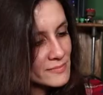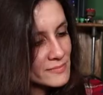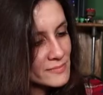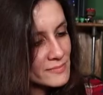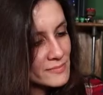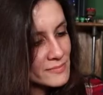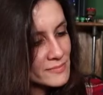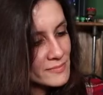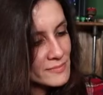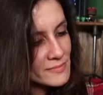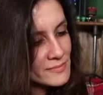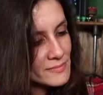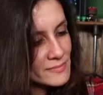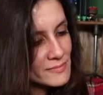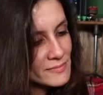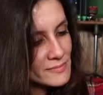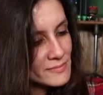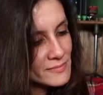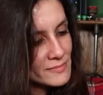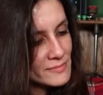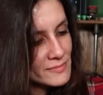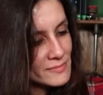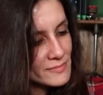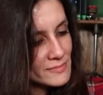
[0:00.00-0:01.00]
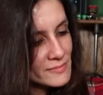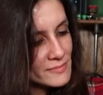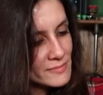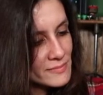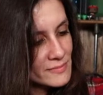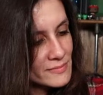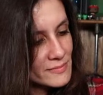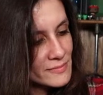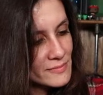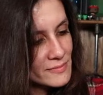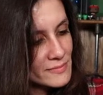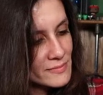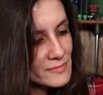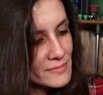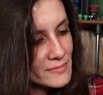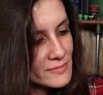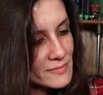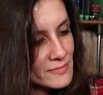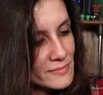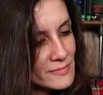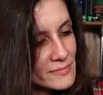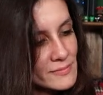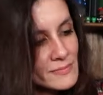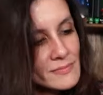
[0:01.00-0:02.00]

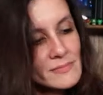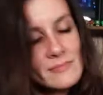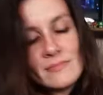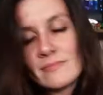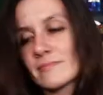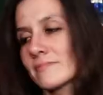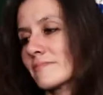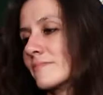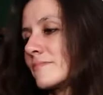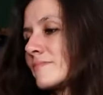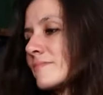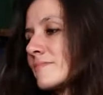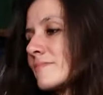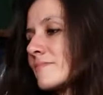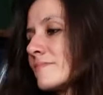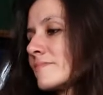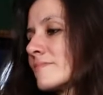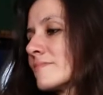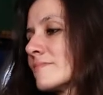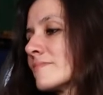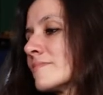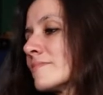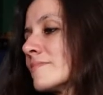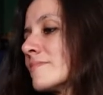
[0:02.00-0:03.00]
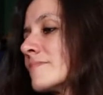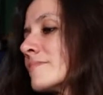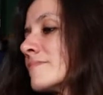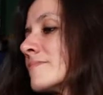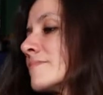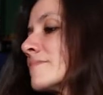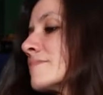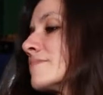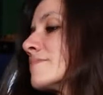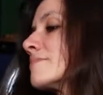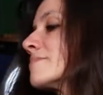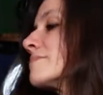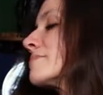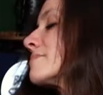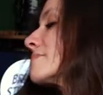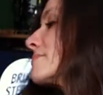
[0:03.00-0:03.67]
No words are spoken by the person on screen.